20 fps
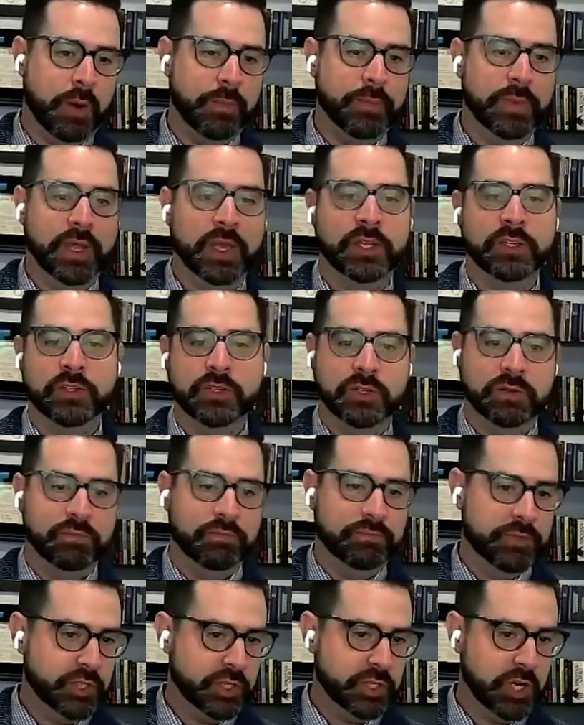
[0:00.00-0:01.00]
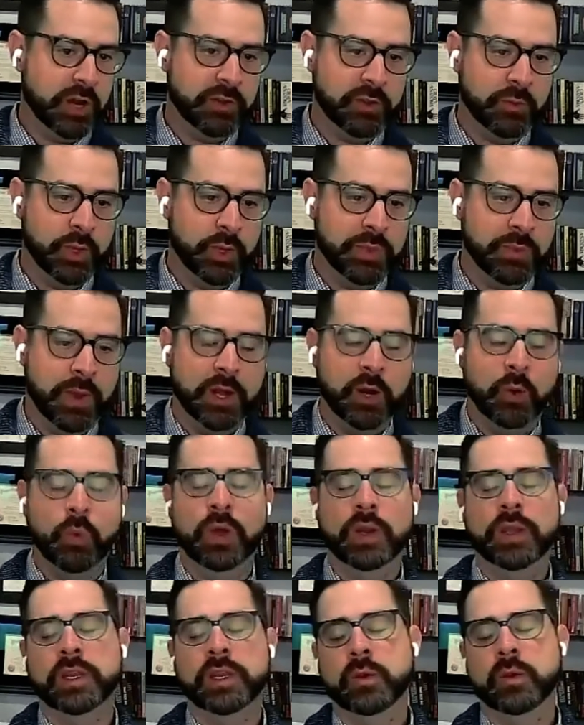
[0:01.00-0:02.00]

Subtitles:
So we'll go to department heads, share them with them.